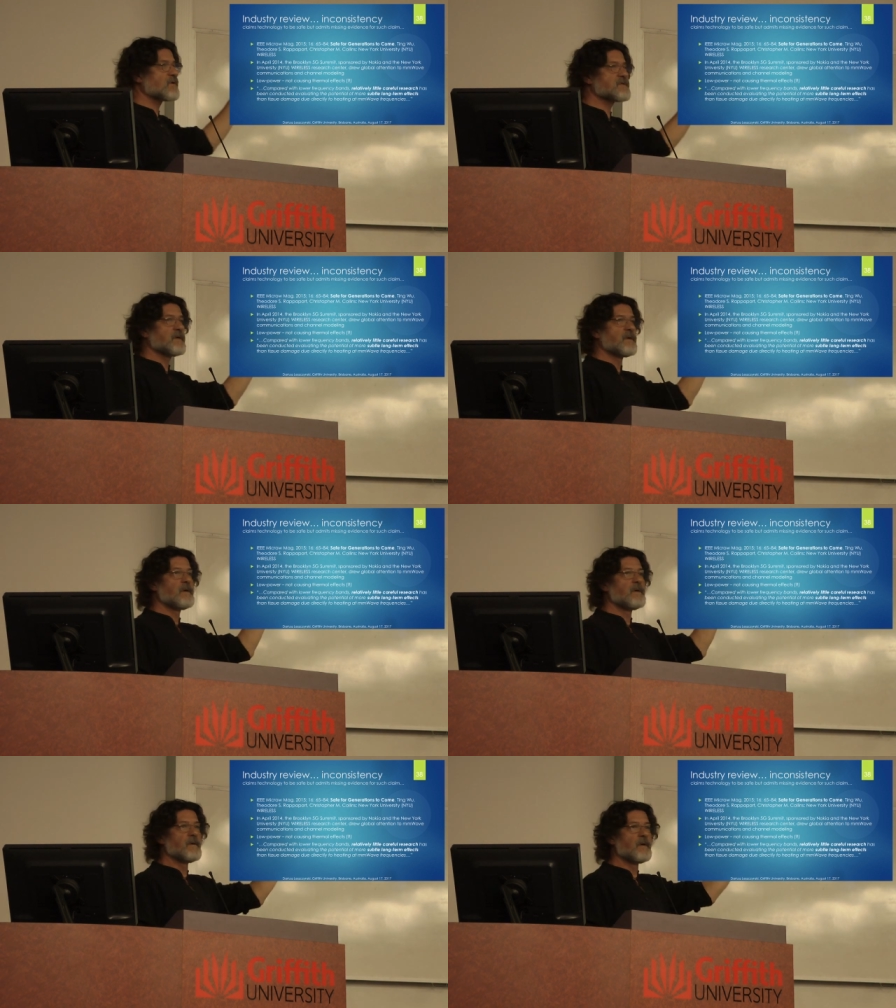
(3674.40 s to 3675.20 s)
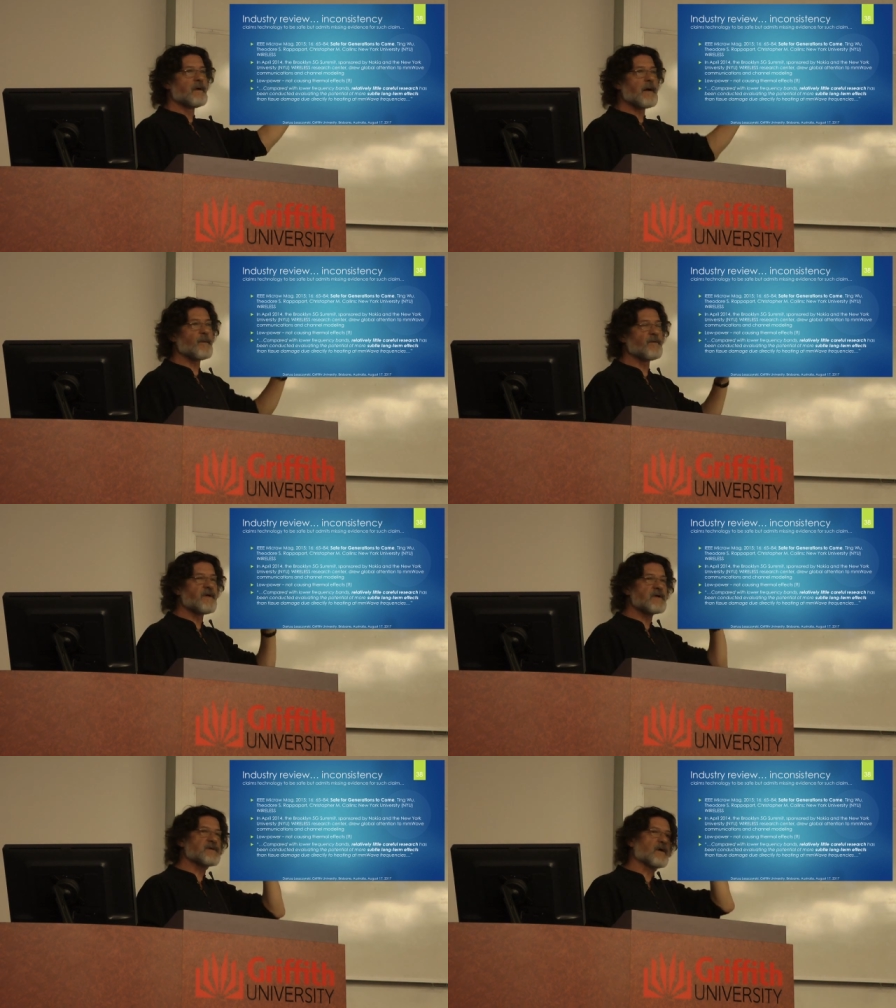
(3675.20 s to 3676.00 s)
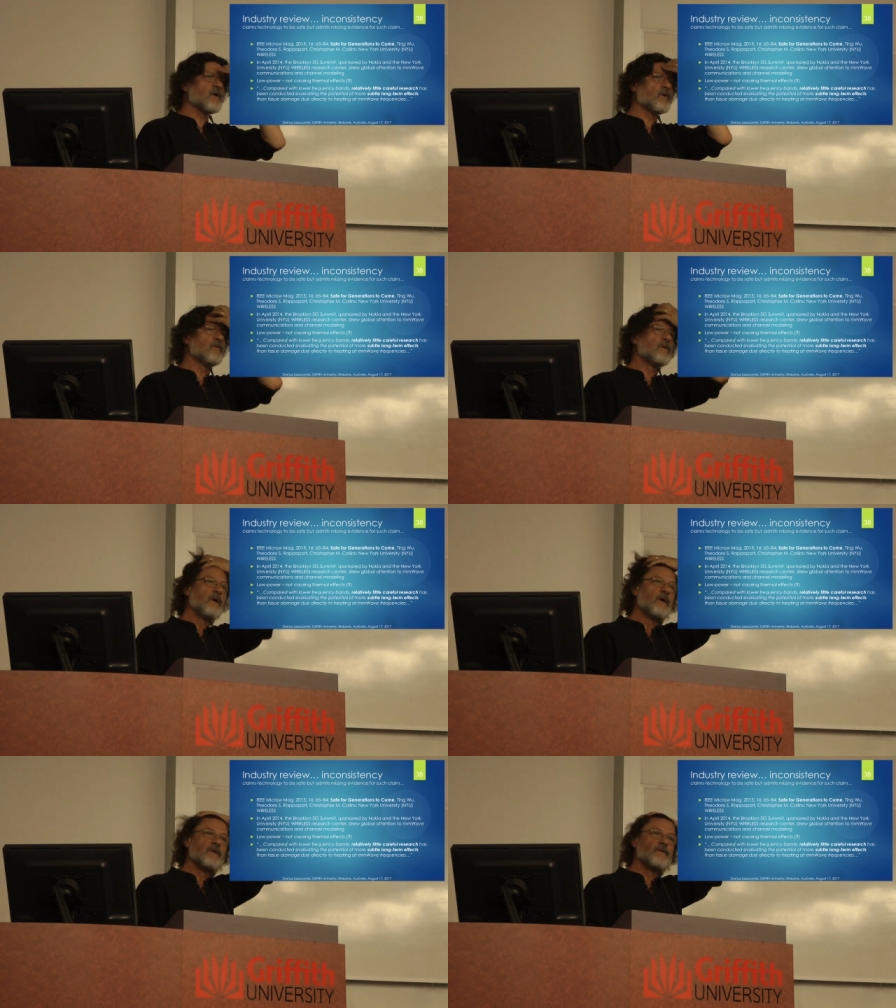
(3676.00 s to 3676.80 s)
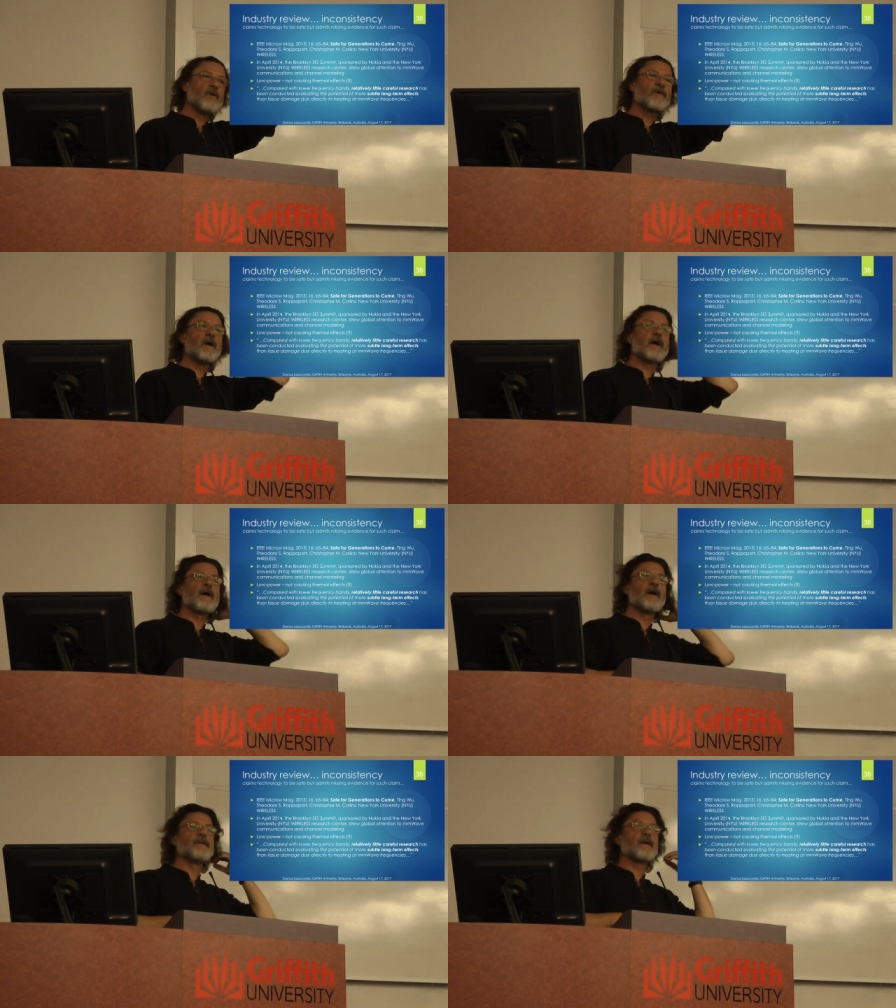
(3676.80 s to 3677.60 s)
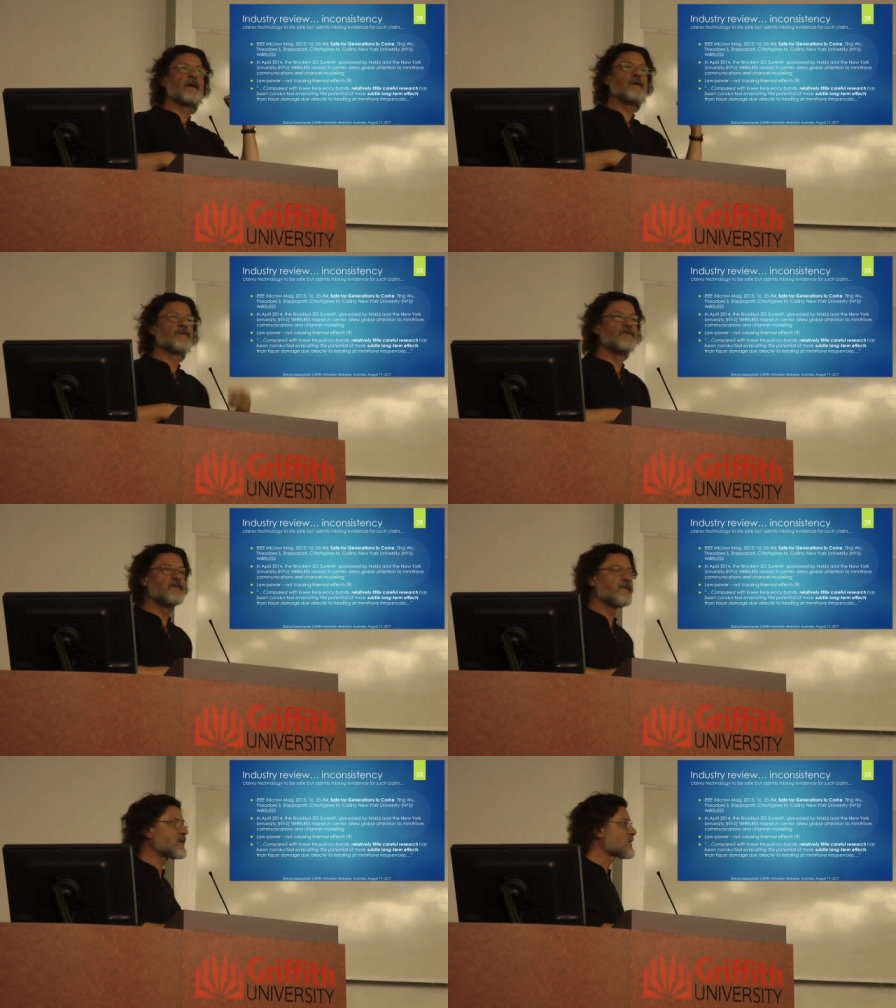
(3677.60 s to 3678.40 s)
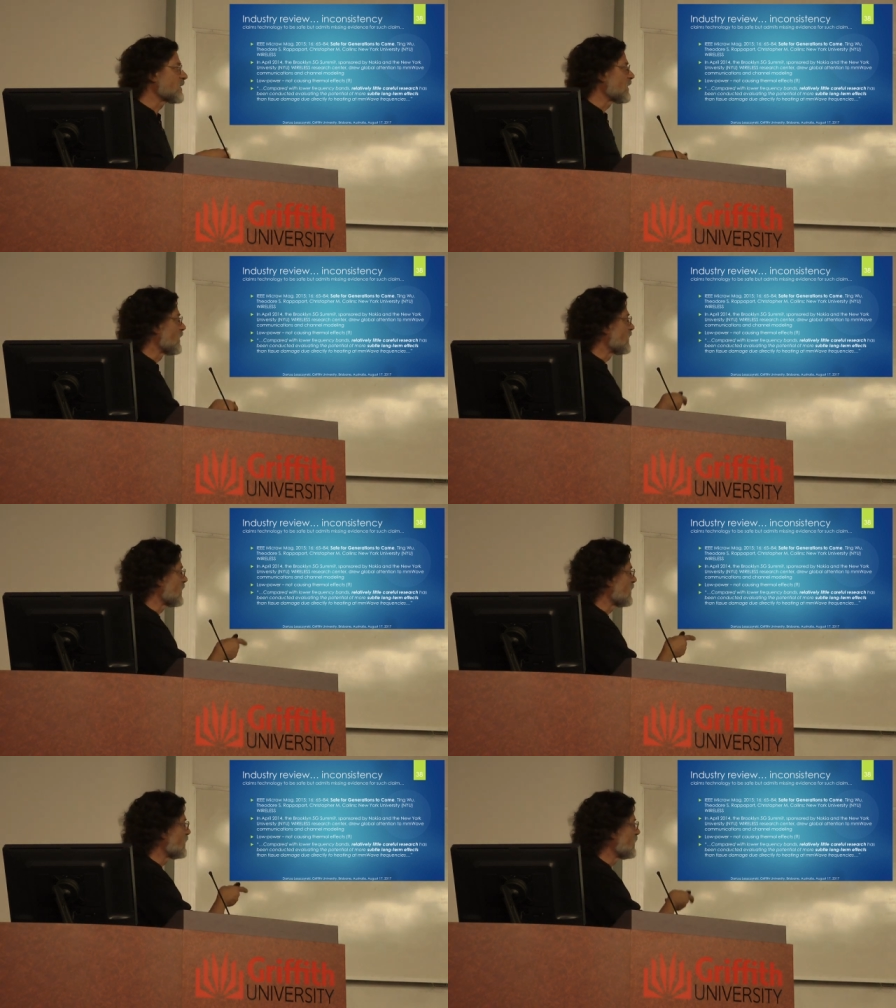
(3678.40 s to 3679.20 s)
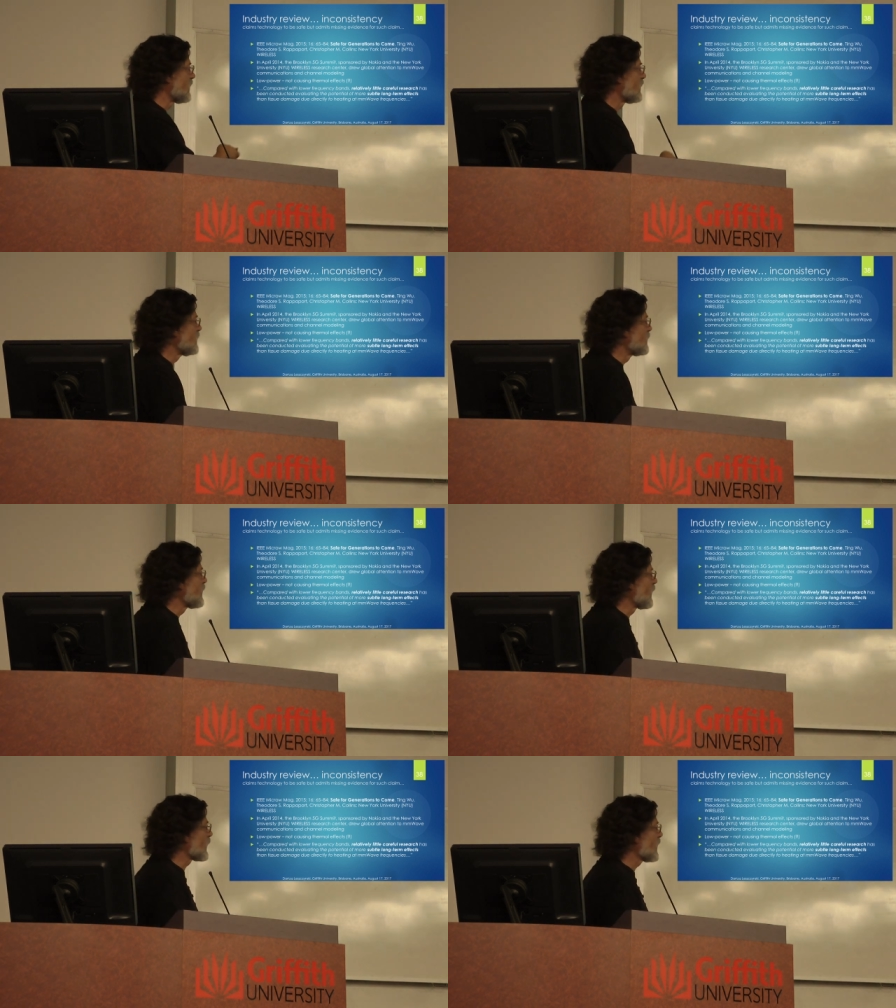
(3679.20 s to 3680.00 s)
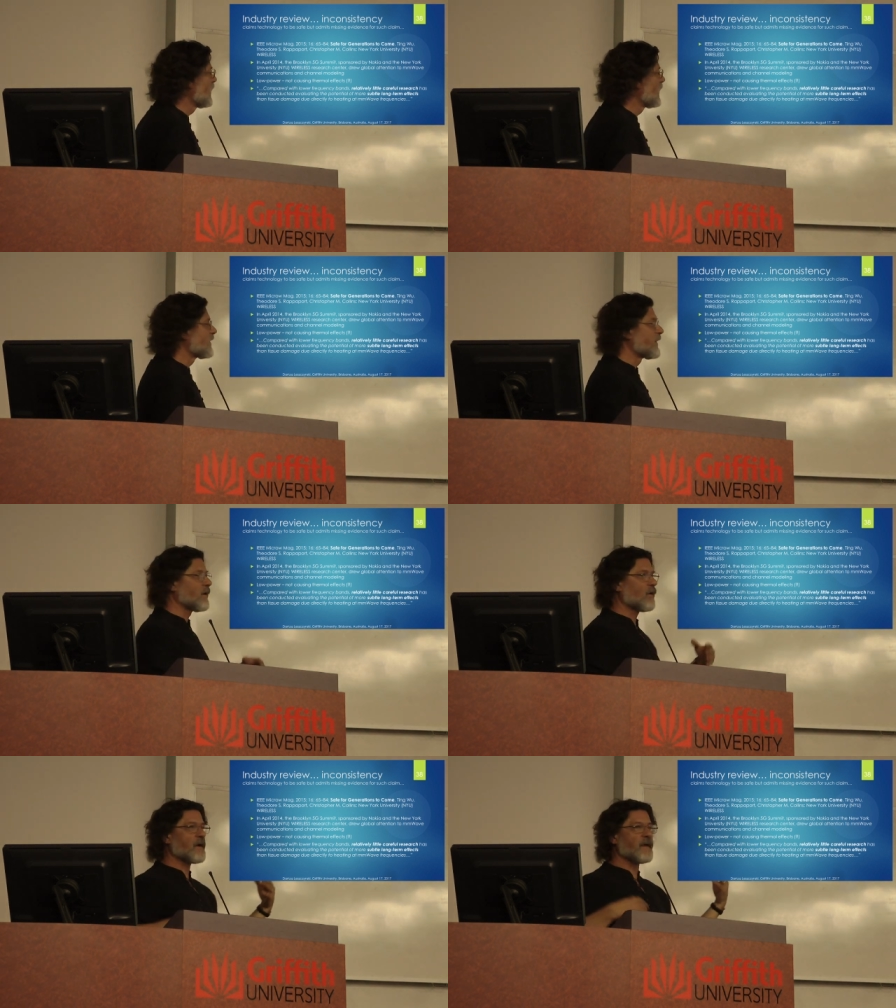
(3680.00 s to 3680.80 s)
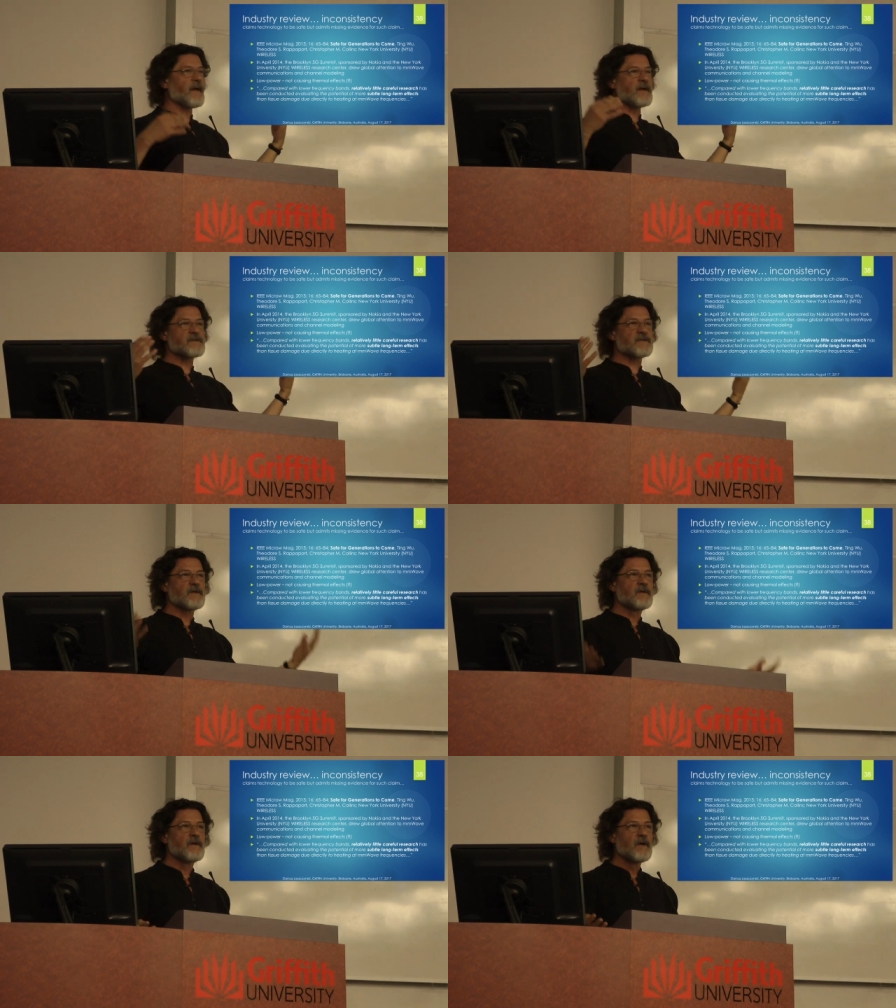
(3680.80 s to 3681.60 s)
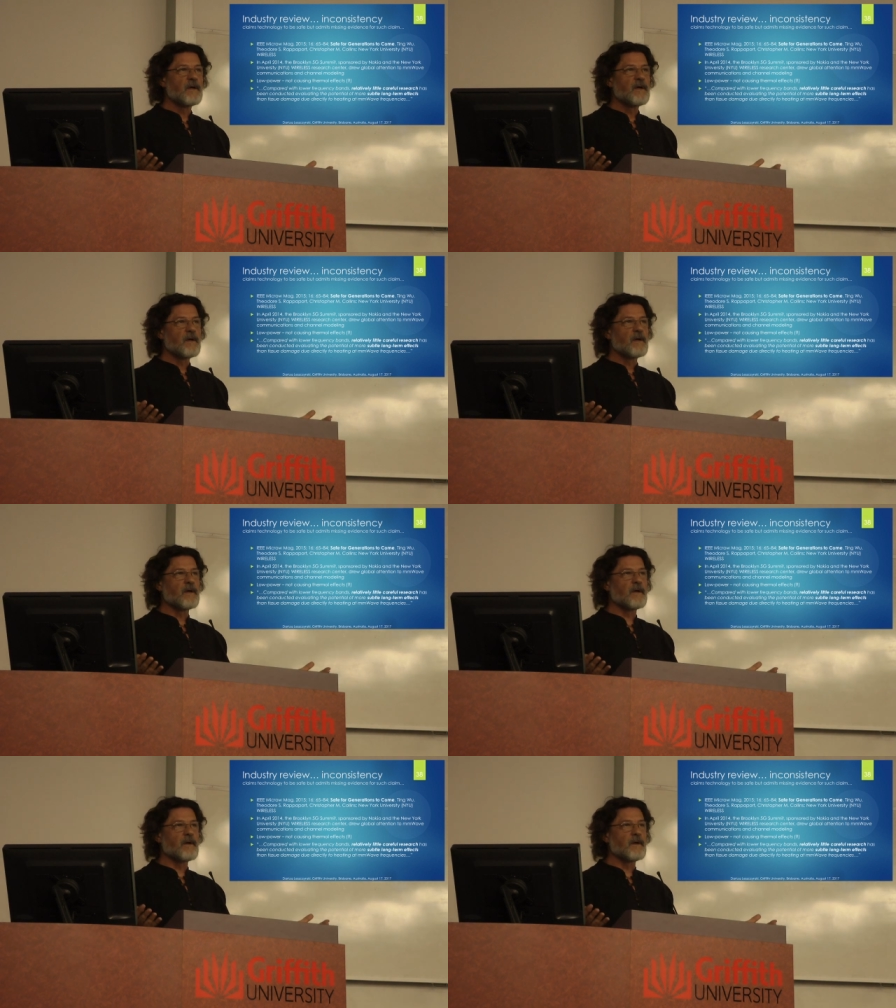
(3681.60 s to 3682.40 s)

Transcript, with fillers: was a couple of years ago, Nokia and, and university in, in New York, they organized a,